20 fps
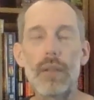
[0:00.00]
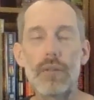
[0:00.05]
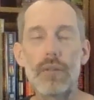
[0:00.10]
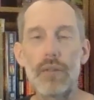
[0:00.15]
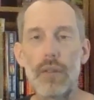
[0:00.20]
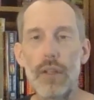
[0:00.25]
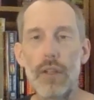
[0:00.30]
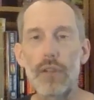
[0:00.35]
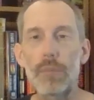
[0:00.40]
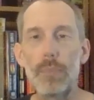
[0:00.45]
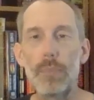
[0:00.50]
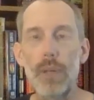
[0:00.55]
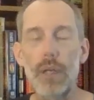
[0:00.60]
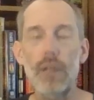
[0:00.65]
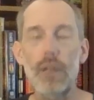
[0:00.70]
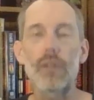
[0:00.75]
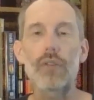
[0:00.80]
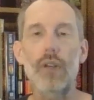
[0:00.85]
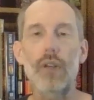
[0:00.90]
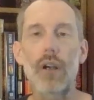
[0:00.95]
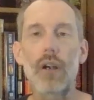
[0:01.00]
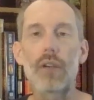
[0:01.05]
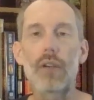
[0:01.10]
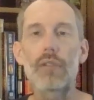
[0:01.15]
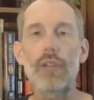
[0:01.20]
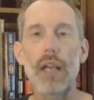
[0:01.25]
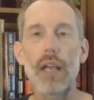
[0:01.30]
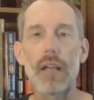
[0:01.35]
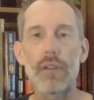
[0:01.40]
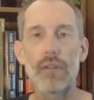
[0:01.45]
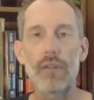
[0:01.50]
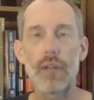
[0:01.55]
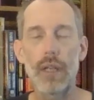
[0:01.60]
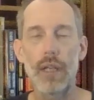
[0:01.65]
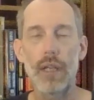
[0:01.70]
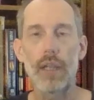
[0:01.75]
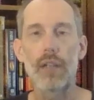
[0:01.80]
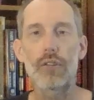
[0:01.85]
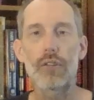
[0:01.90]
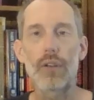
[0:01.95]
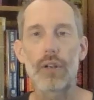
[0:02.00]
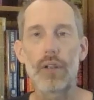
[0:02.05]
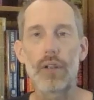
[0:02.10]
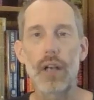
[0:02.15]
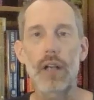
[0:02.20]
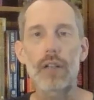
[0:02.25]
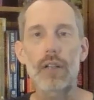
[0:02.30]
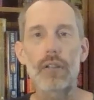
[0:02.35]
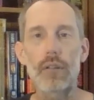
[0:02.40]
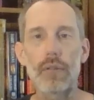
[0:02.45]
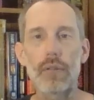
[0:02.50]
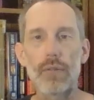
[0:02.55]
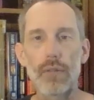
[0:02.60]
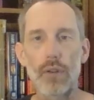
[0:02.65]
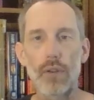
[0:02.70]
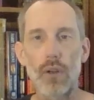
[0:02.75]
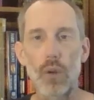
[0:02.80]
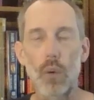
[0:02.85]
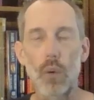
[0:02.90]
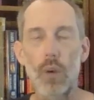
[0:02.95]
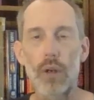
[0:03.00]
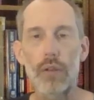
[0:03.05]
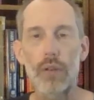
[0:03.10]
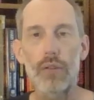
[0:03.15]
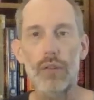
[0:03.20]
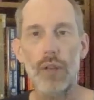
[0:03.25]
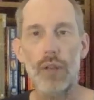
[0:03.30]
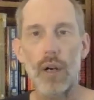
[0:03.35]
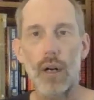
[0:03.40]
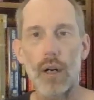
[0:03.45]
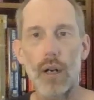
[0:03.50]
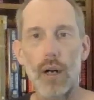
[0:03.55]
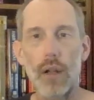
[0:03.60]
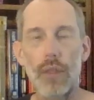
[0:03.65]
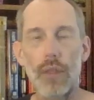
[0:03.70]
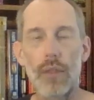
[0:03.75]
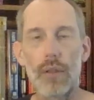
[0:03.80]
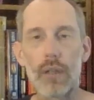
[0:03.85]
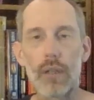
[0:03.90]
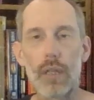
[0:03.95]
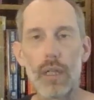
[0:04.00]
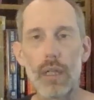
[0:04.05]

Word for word: is this book serves as the introduction for Lord Soth.